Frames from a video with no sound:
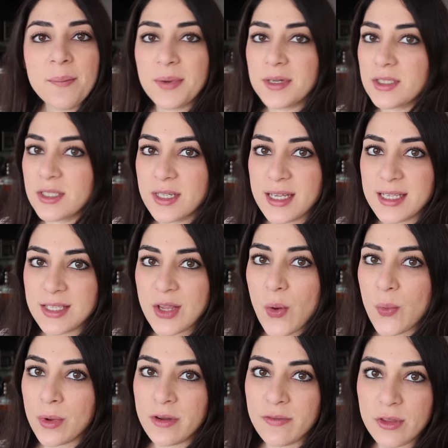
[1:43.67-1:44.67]
But today's
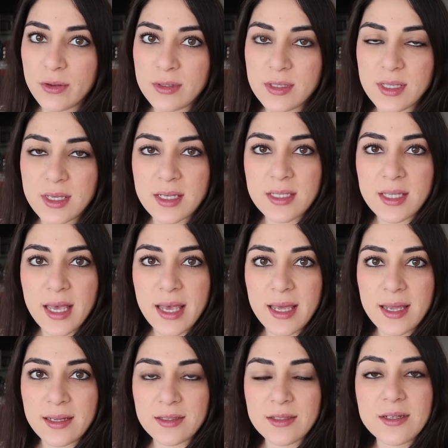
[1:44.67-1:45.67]
not one of those days
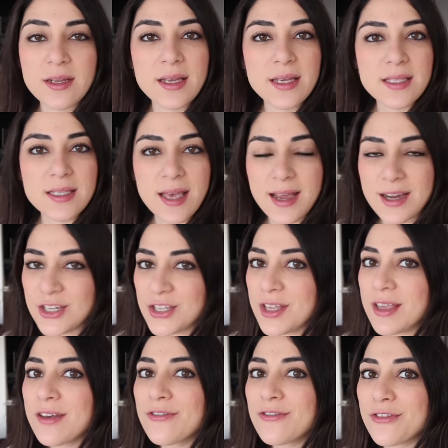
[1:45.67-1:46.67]
and today's
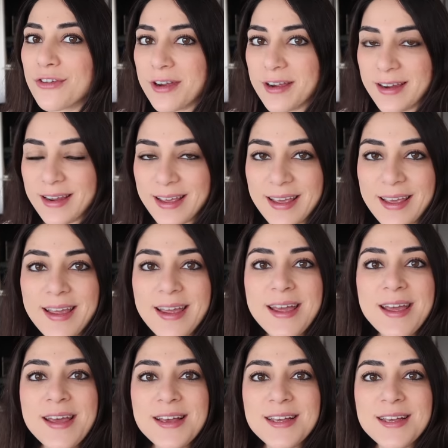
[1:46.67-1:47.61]
actually a Friday.